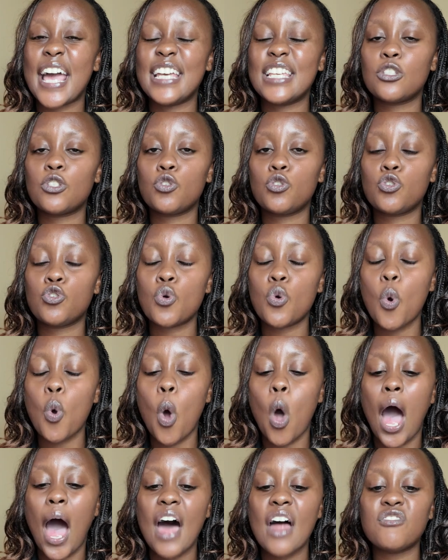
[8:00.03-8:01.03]
is
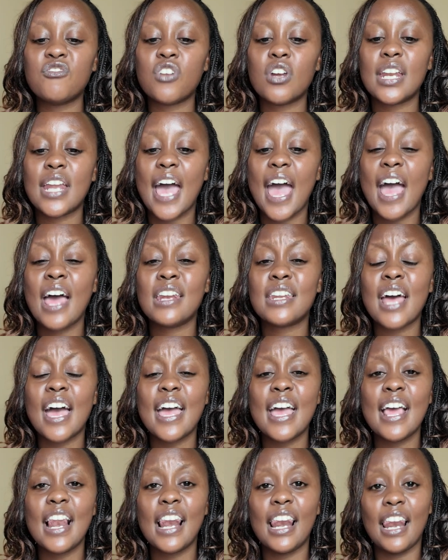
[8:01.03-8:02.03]

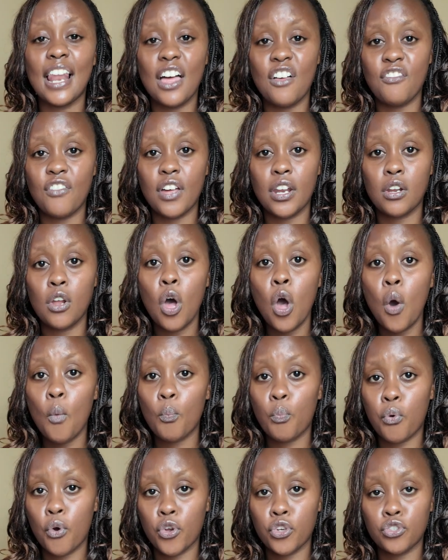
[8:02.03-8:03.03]

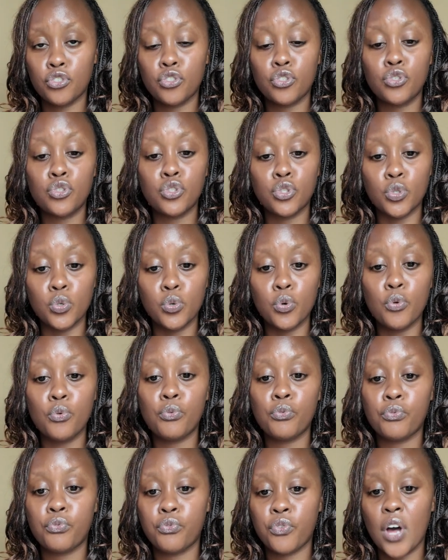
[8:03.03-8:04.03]

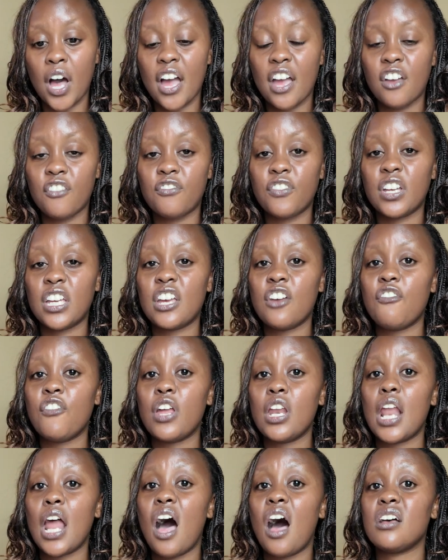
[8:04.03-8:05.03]
211.25,
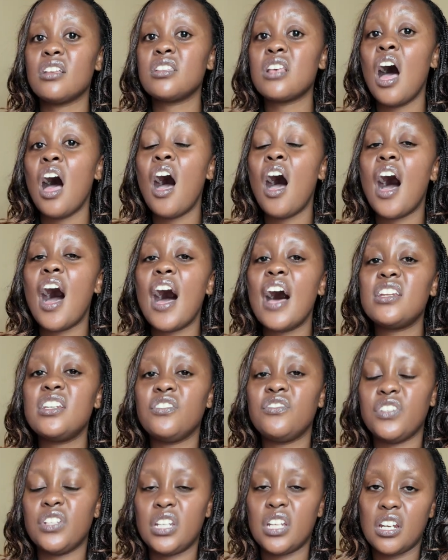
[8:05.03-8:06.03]
giving us a
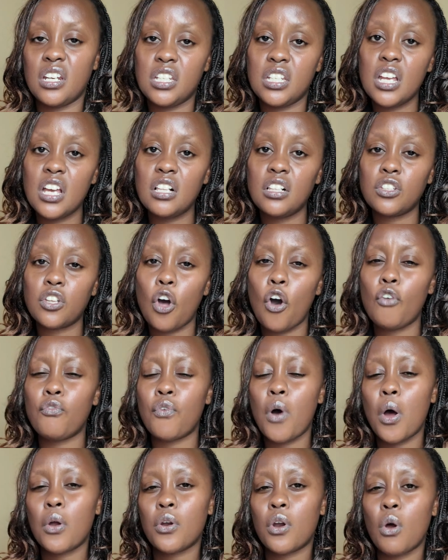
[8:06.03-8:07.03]
dividend yield of
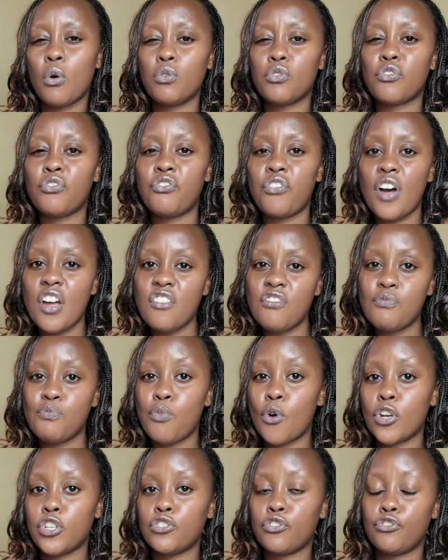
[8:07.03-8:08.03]
around
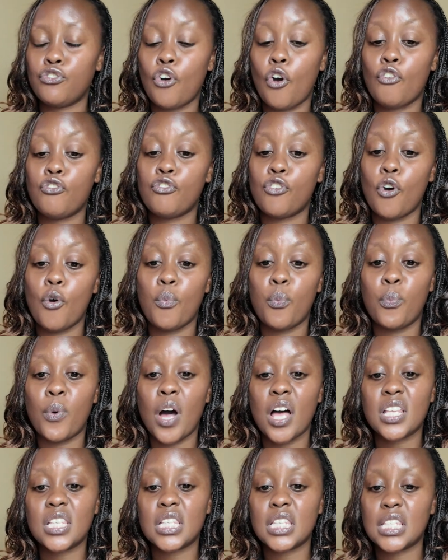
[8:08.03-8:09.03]

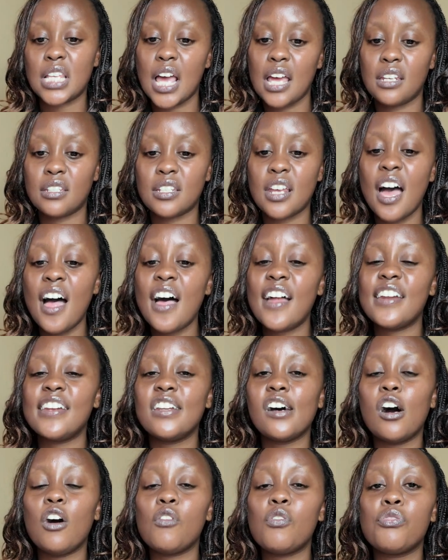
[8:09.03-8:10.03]
5.44%.
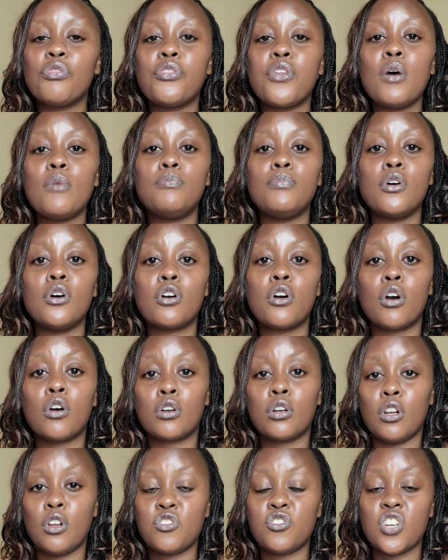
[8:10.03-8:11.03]
Now, the book
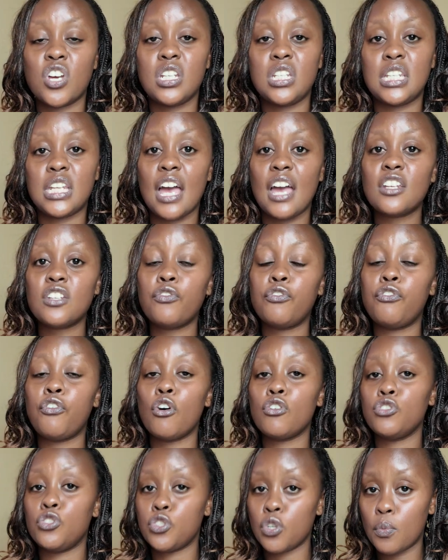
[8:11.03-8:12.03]
closure date
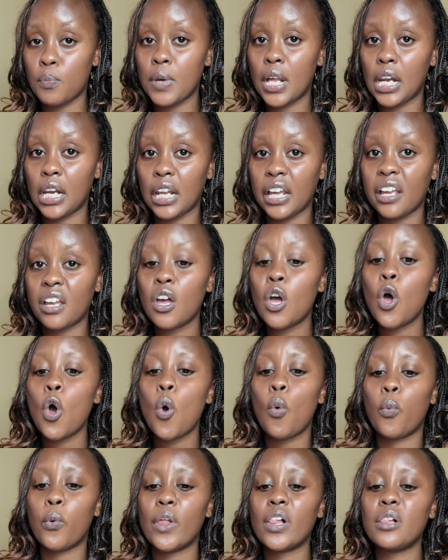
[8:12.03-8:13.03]
for Jubilee
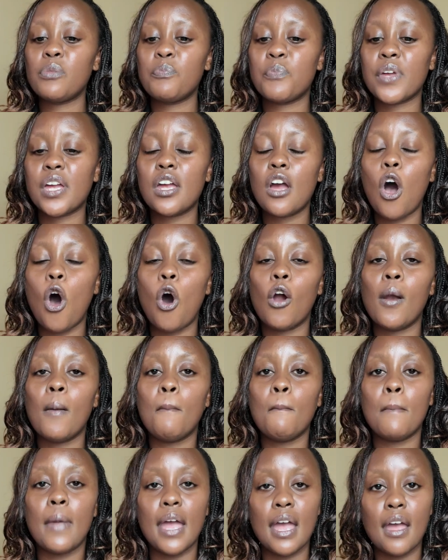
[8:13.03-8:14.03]
will be
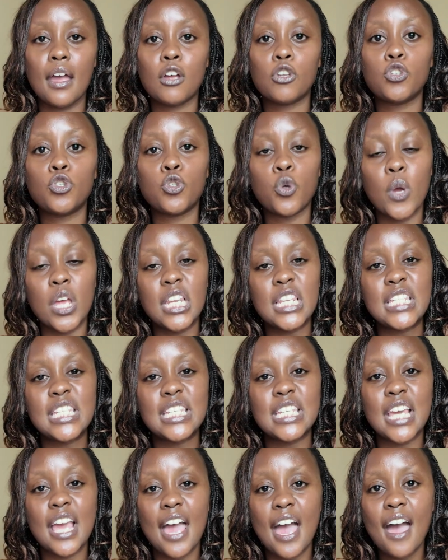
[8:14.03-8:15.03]
on May
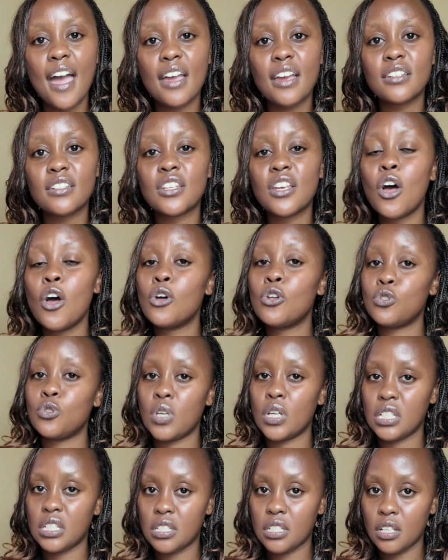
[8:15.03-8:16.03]
28,
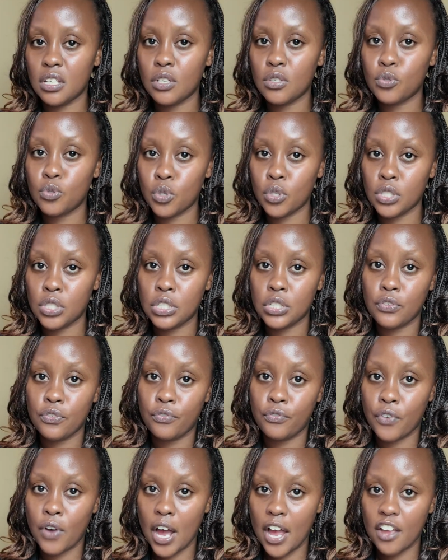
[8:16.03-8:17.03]

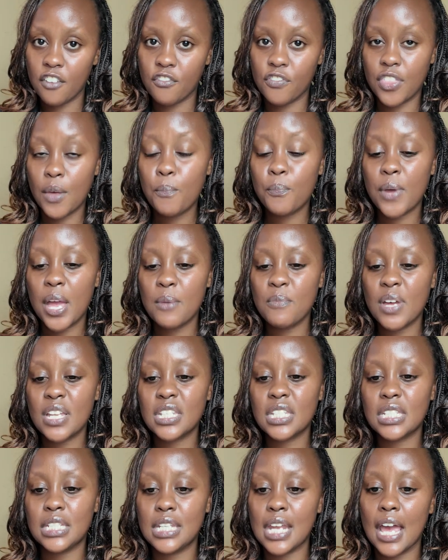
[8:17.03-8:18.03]
2025. The
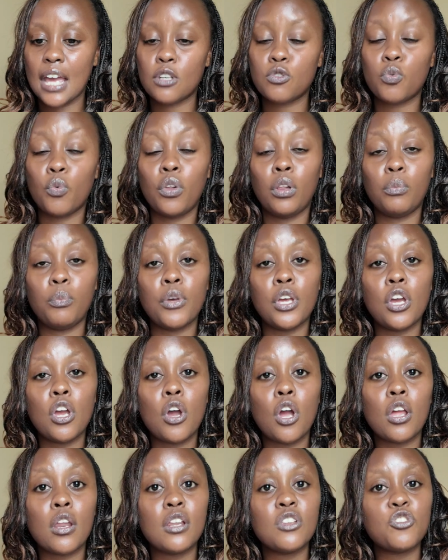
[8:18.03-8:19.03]
payment date will be
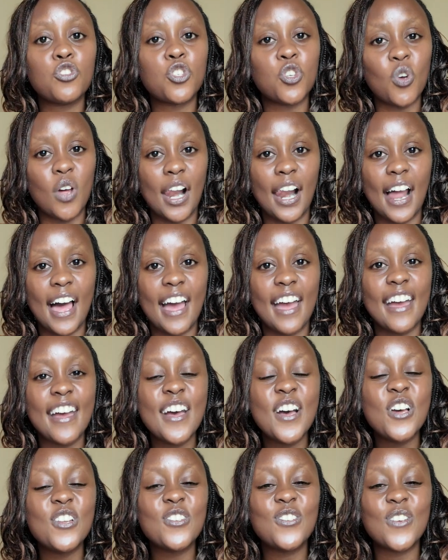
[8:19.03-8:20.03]
in July
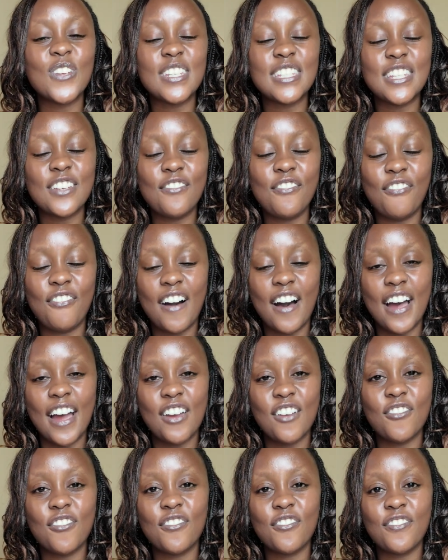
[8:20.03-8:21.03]

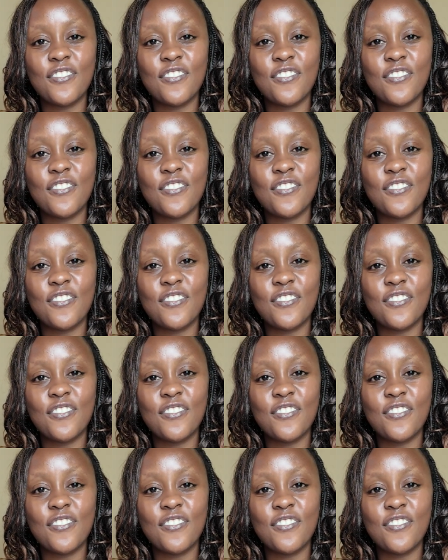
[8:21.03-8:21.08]
25,